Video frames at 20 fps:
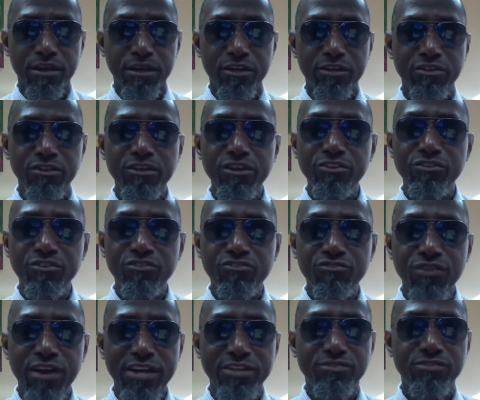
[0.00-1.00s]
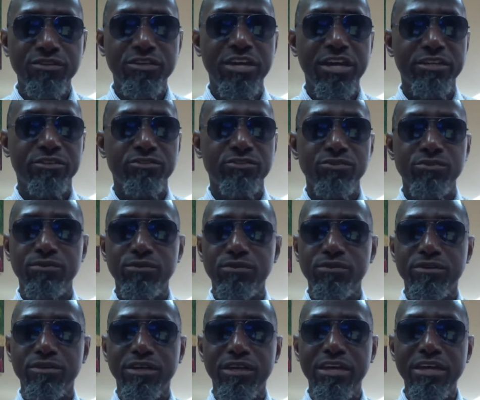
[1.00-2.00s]
You need to try to get to
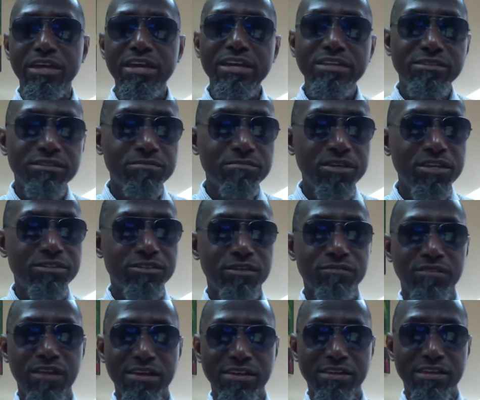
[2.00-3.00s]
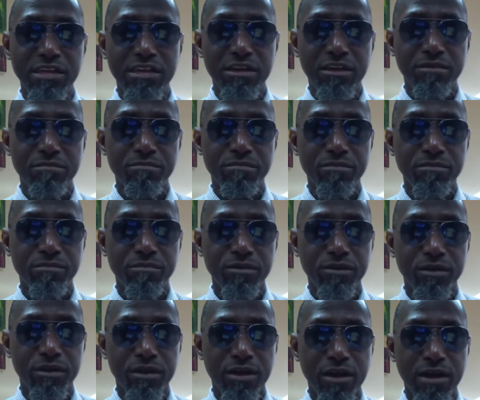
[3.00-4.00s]
80 minutes of that game
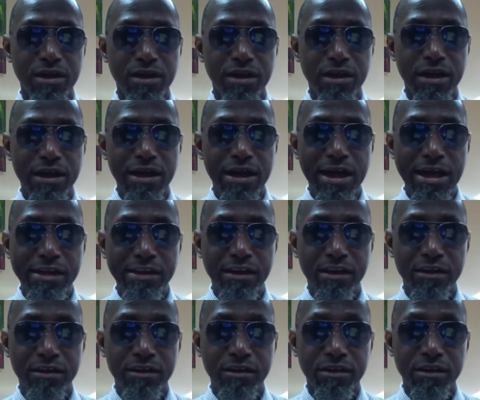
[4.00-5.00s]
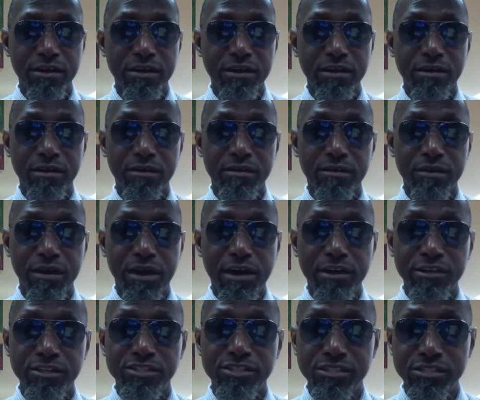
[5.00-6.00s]
either on the
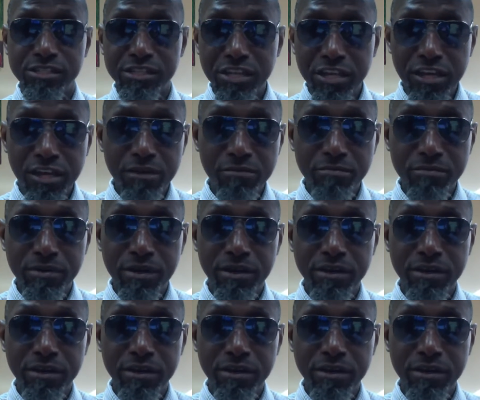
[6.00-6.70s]
same